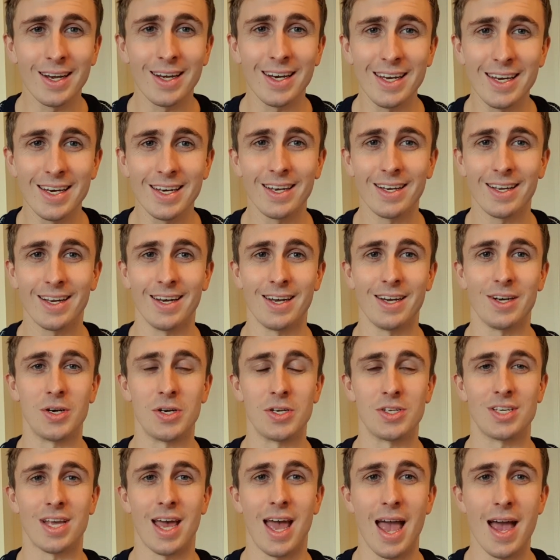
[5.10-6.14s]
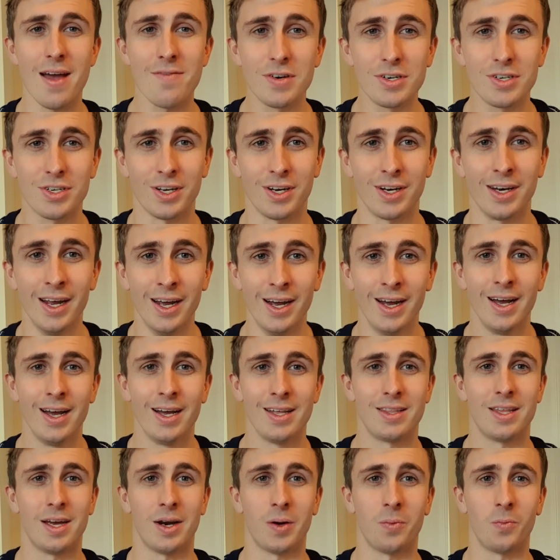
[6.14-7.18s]
league leaders Everton,
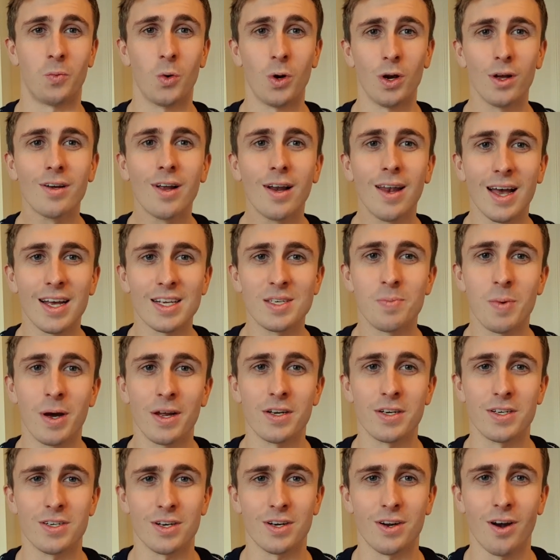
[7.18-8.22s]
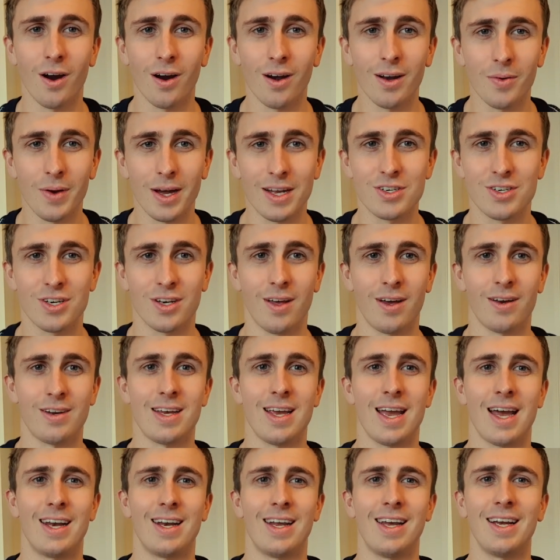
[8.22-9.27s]
their world-class manager Carlo
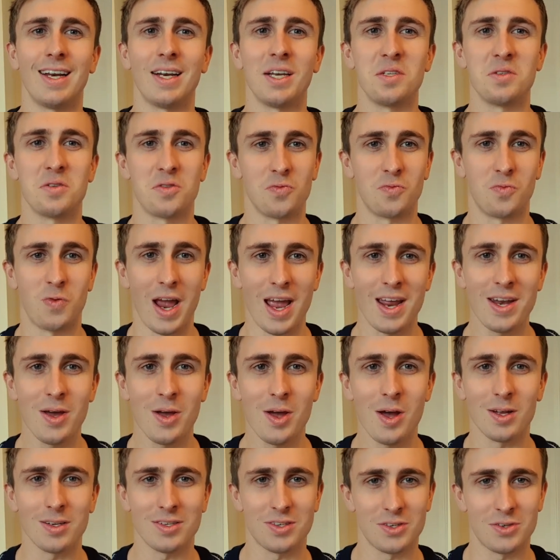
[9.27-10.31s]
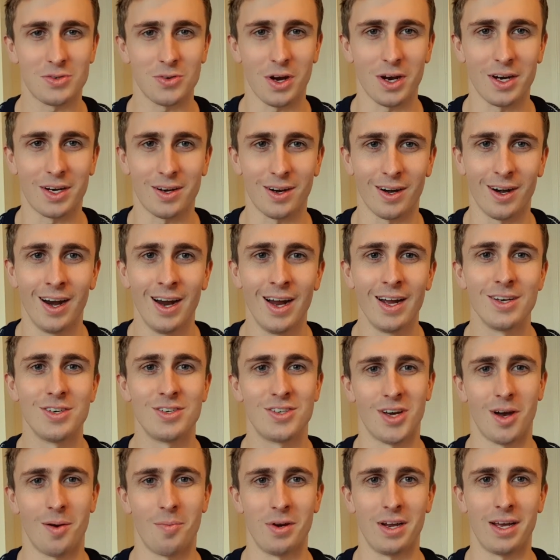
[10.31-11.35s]
Ancelotti and England's red-hot striker
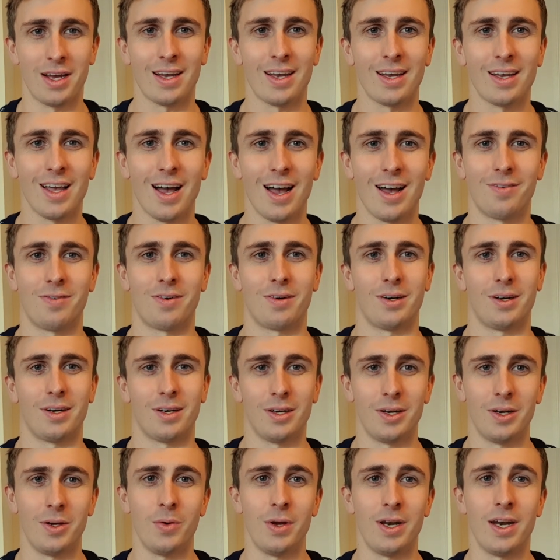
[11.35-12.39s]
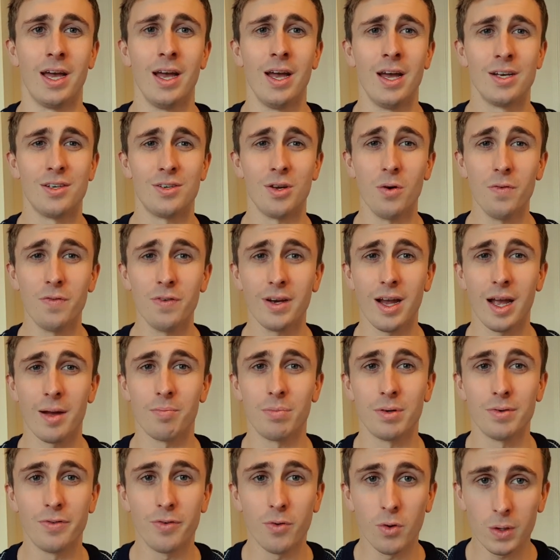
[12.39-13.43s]
Dominic Calvert-Lewin. Don't forget,
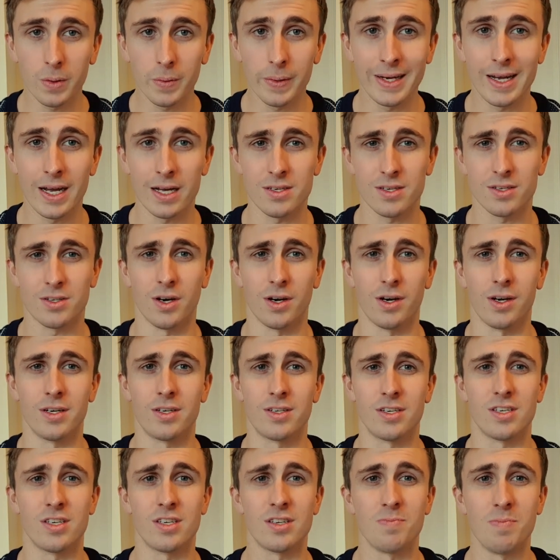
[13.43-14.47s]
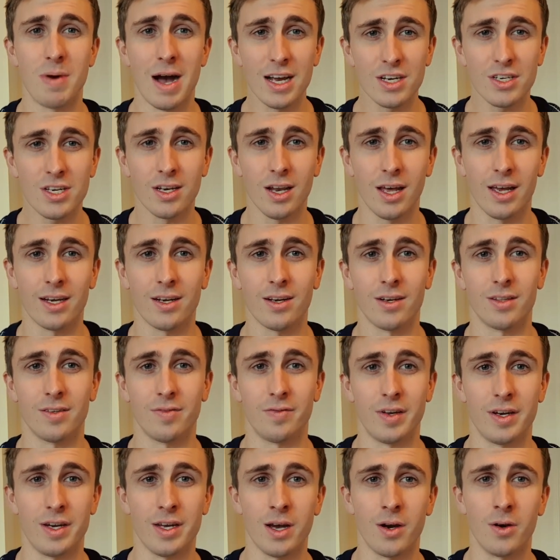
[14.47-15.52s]
before we get started, to smash a like on the
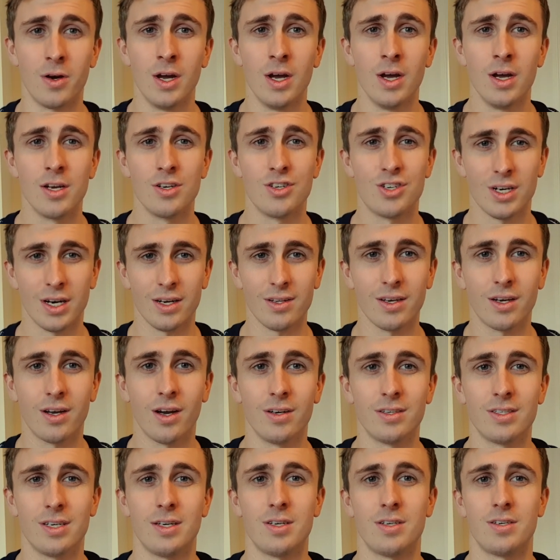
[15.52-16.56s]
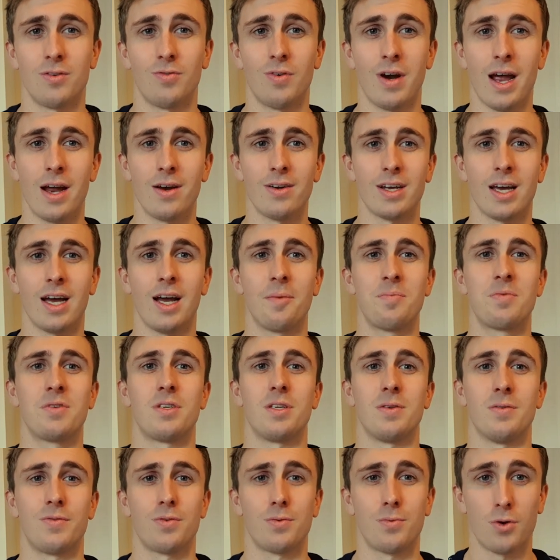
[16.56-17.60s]
video, share the content around and
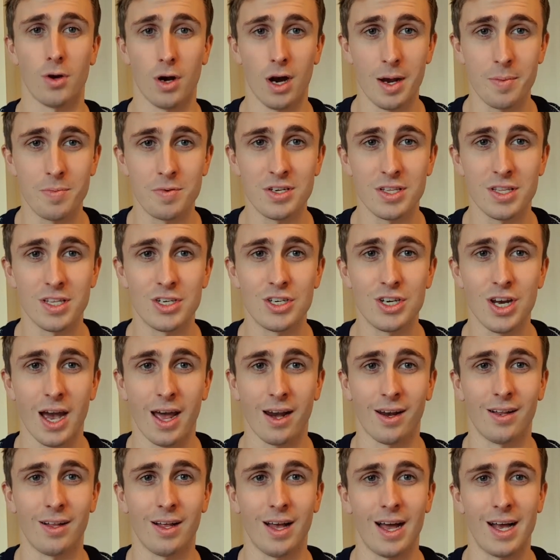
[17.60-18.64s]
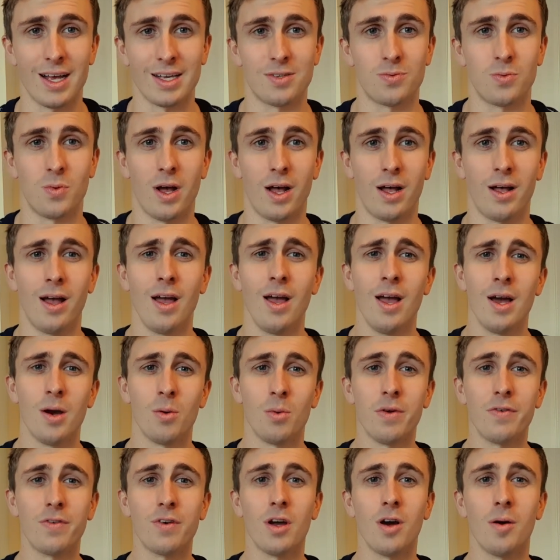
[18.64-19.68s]
subscribe to the channel as well.
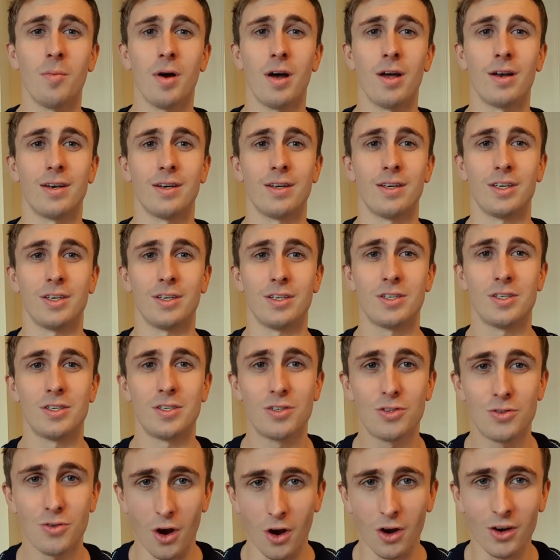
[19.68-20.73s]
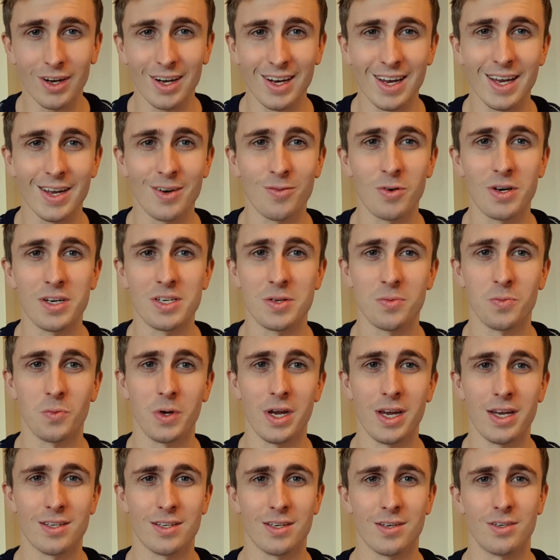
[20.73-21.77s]
We've come on strongly in recent
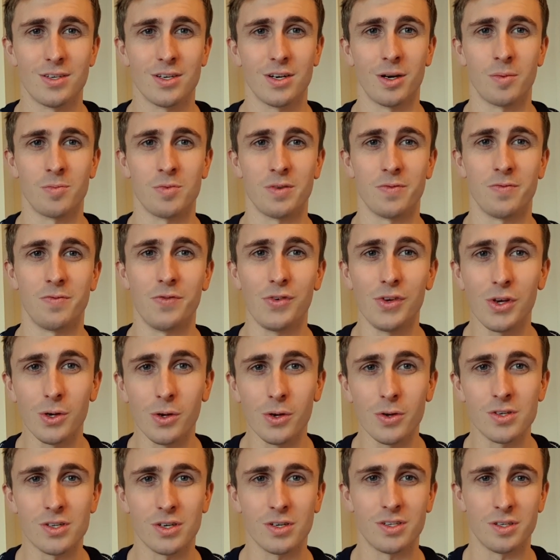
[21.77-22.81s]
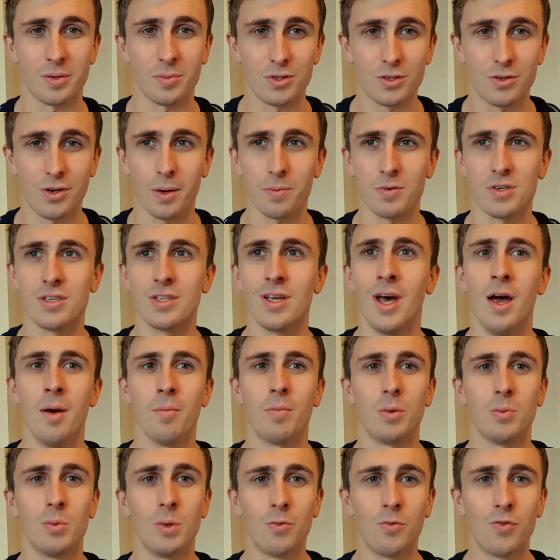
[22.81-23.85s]
weeks in terms of views and subscriptions,
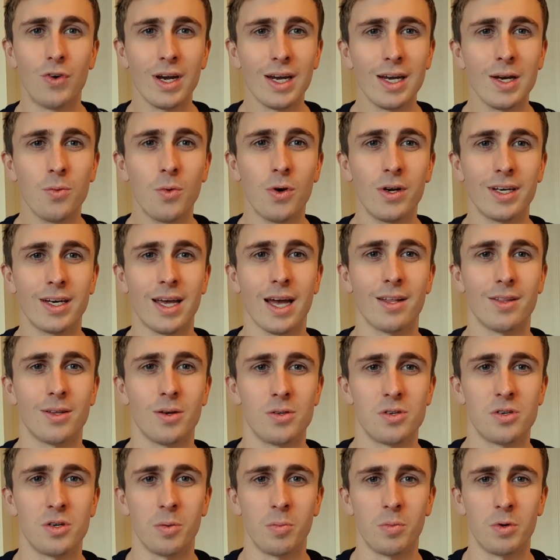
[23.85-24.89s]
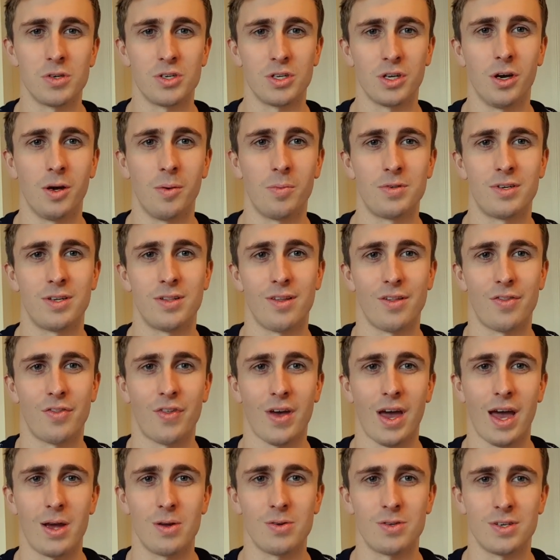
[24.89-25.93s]
but we really want to get those numbers up to the
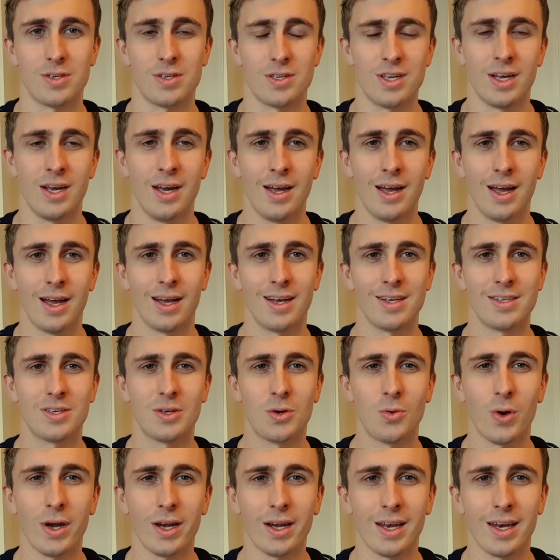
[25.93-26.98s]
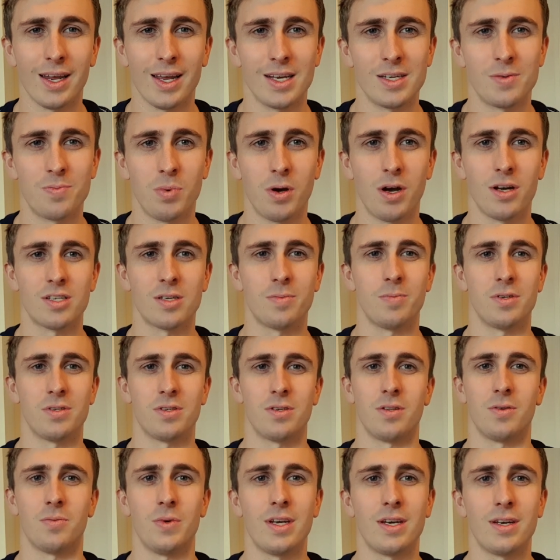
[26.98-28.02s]
thousands as quickly as possible
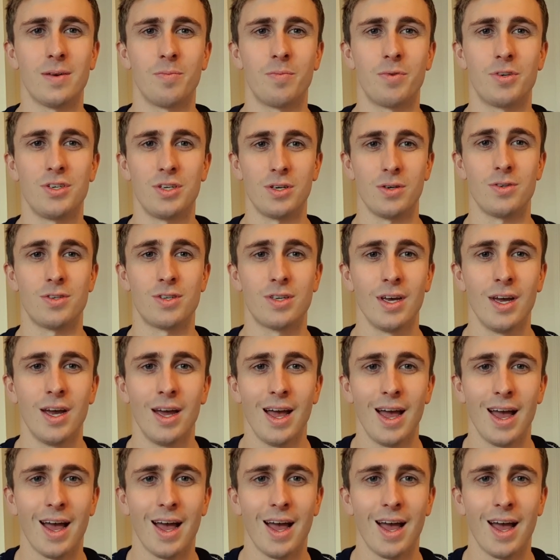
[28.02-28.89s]
so that we can produce